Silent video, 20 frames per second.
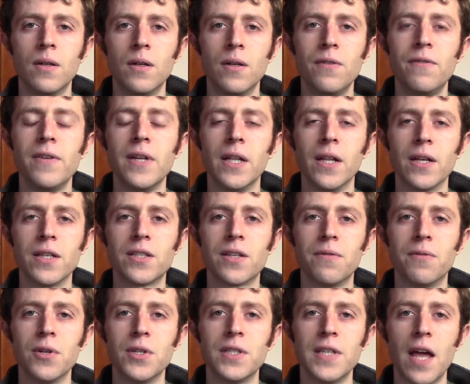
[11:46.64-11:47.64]
feelings of
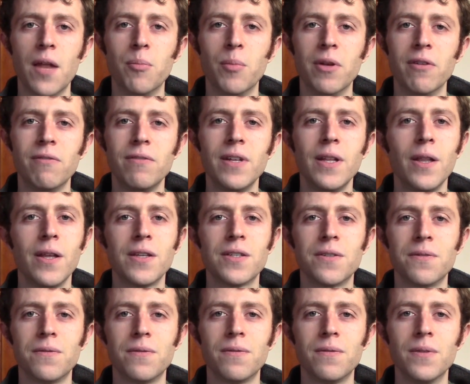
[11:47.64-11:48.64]
resentment, feelings
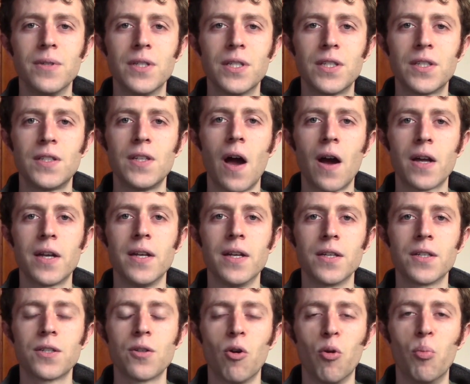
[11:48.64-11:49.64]
of
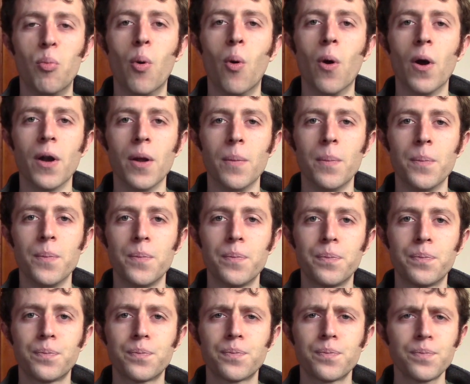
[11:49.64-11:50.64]
stuckness or boredom,
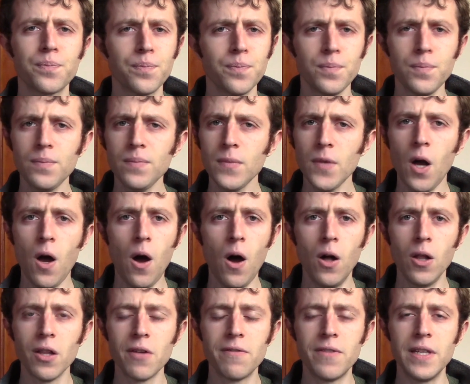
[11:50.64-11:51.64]

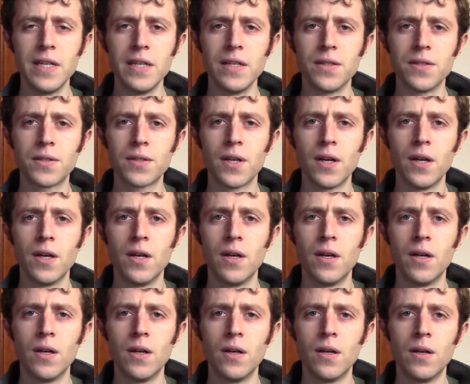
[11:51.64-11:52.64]
all of these
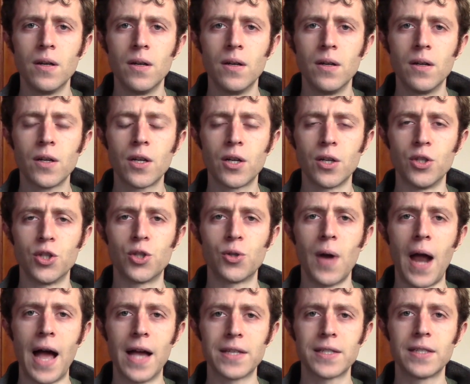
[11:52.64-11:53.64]

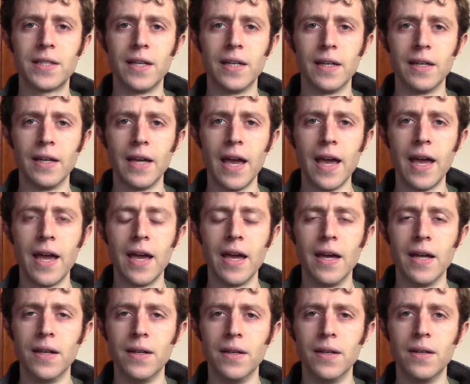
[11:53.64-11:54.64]
contrasting
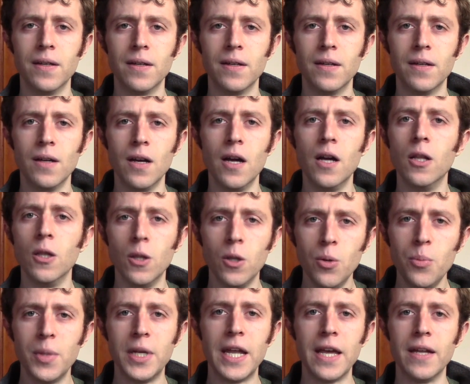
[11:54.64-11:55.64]
and
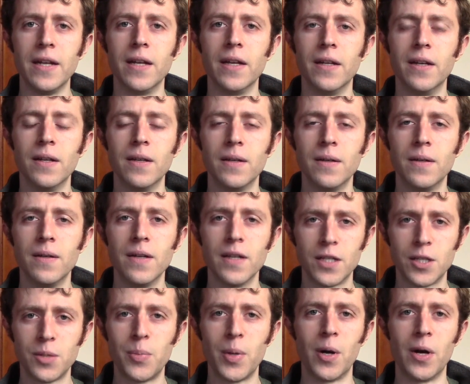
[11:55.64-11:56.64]
illuminated
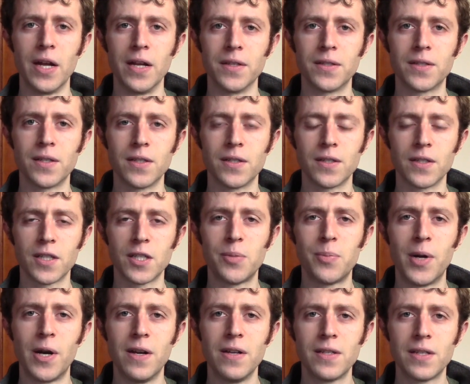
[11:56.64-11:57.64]
experiences
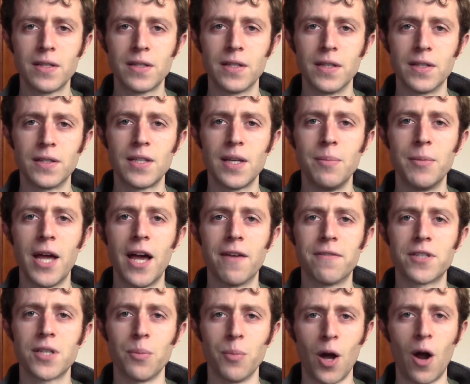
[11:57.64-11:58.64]
that seem to have
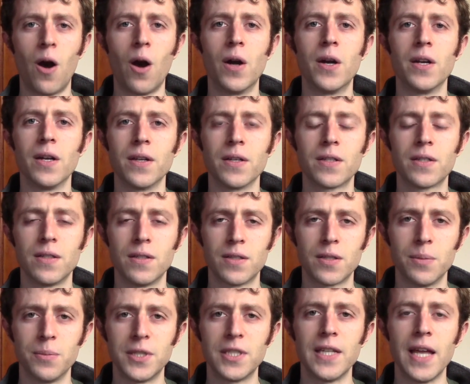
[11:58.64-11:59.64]
some hardness and
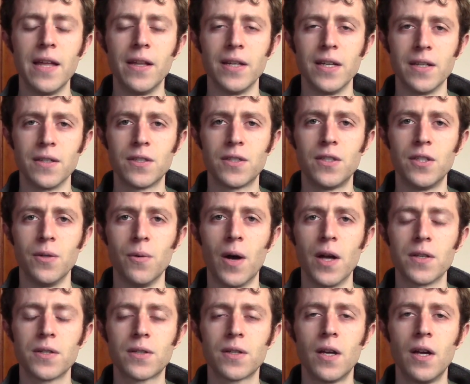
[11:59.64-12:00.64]
some salience to
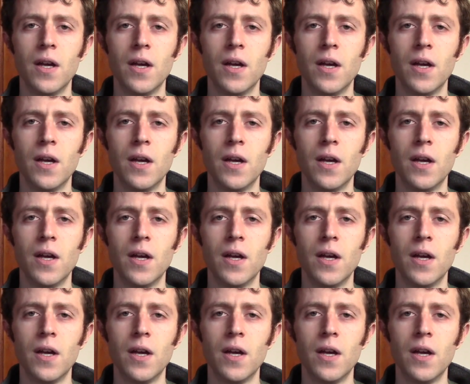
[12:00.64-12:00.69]
us,